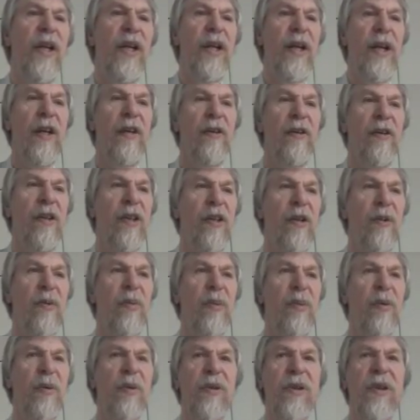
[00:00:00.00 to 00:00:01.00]
the
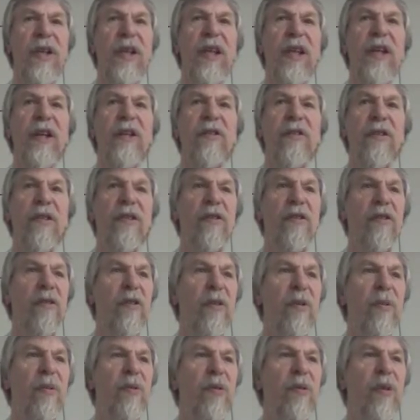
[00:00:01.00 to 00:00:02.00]
computer is
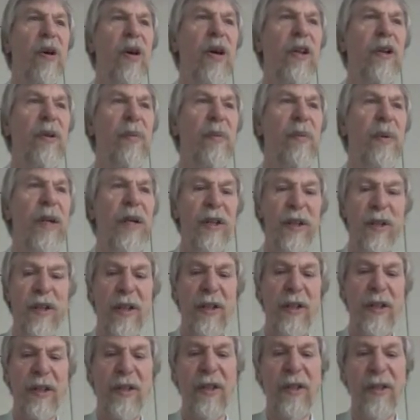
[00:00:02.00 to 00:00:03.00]
assumed to
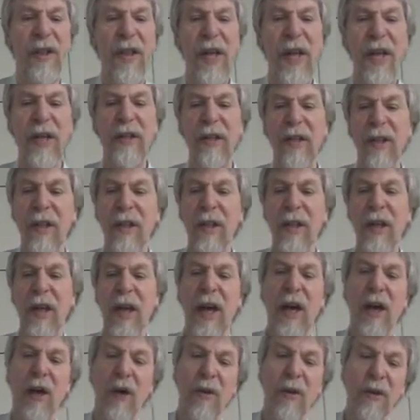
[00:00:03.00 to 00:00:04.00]
automatically detect
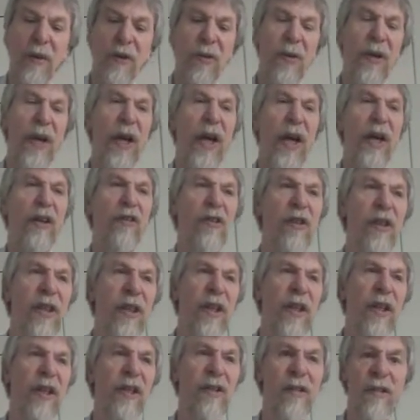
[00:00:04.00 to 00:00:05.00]
how to
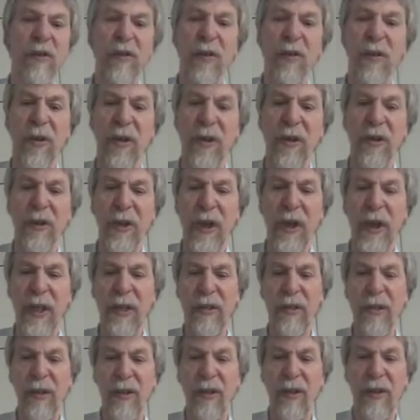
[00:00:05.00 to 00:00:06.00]
actually install
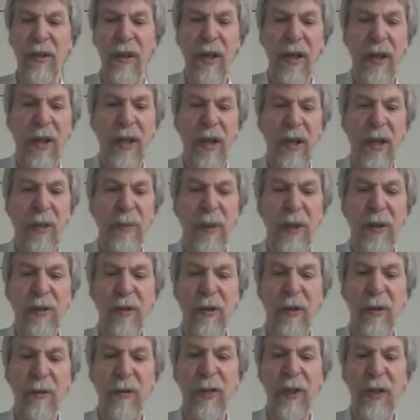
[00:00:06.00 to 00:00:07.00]
that
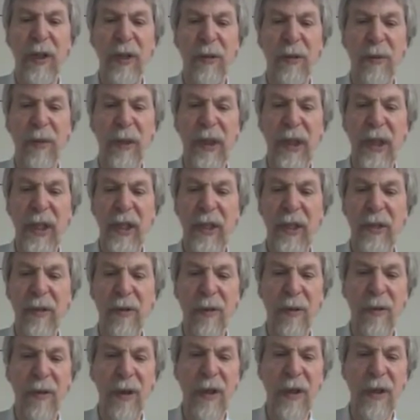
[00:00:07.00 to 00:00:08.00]
piece of hardware
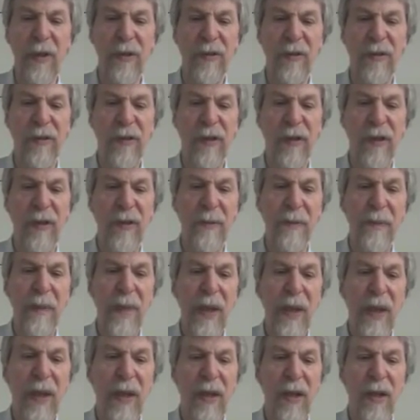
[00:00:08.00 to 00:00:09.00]
into its
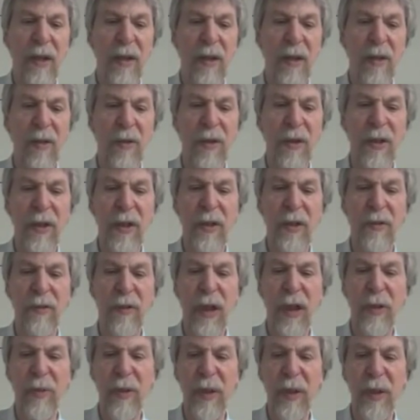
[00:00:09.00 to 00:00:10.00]
local
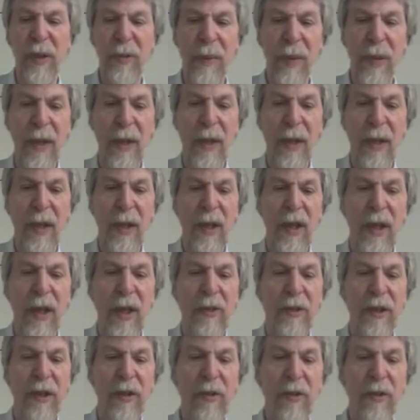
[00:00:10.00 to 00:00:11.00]
environment.
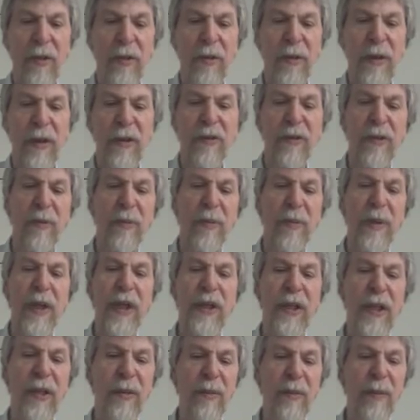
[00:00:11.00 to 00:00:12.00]
The universal
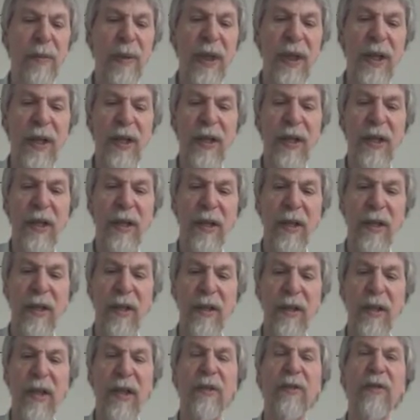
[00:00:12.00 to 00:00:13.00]

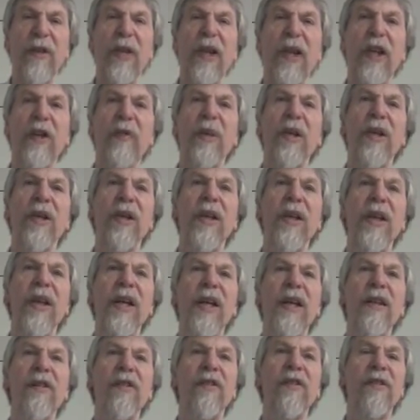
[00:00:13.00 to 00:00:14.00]
plug-and-play environment
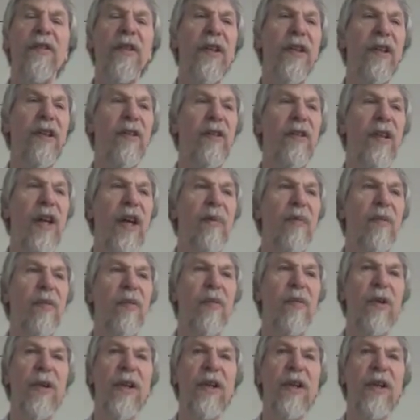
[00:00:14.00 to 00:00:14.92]
is the attempt to